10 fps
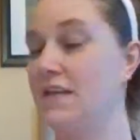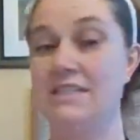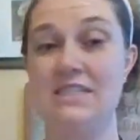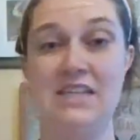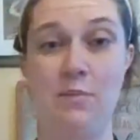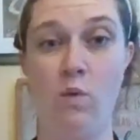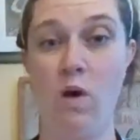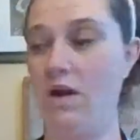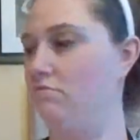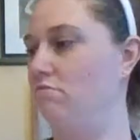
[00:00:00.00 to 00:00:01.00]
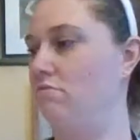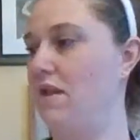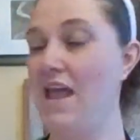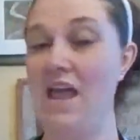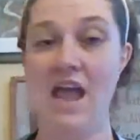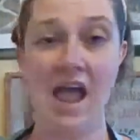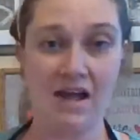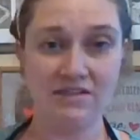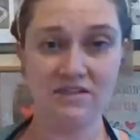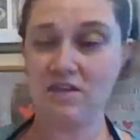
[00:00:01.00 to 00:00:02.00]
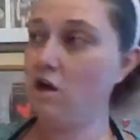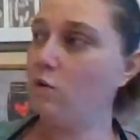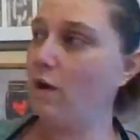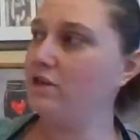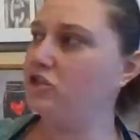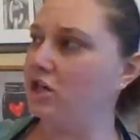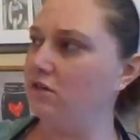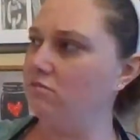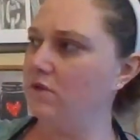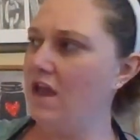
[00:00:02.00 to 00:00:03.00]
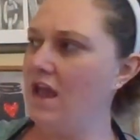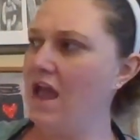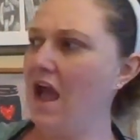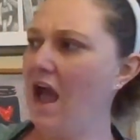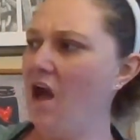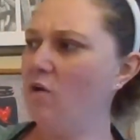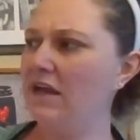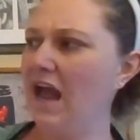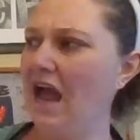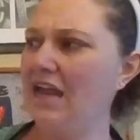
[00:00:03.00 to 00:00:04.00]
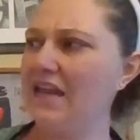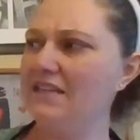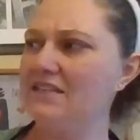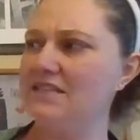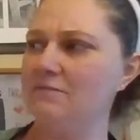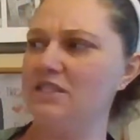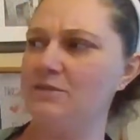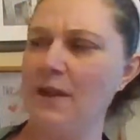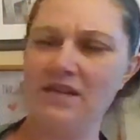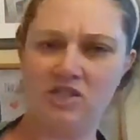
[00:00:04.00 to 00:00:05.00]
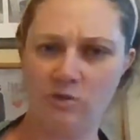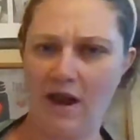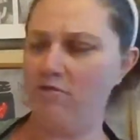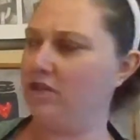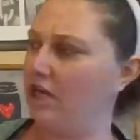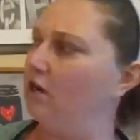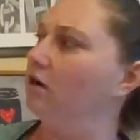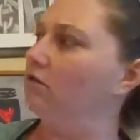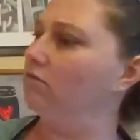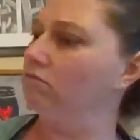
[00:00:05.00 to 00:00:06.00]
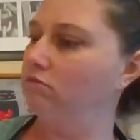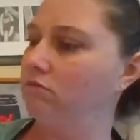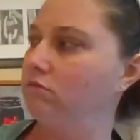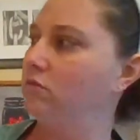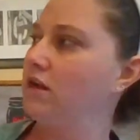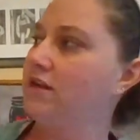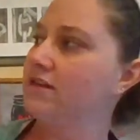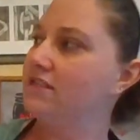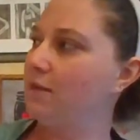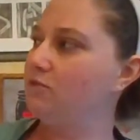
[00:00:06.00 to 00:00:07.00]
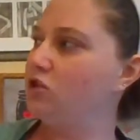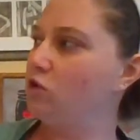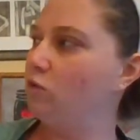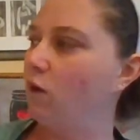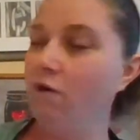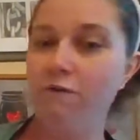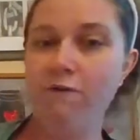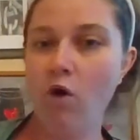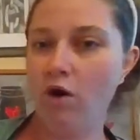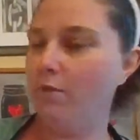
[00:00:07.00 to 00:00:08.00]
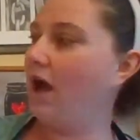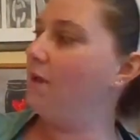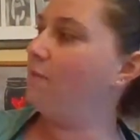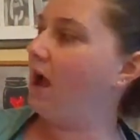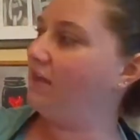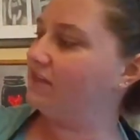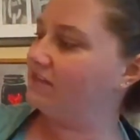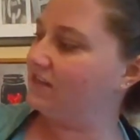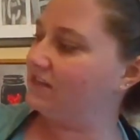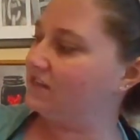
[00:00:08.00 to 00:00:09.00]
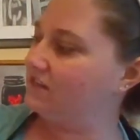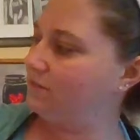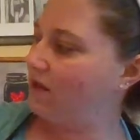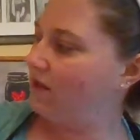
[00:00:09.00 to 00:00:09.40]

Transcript: Step 1. Ask a question. How can I get some space around here? Step 2. Form a hypothesis.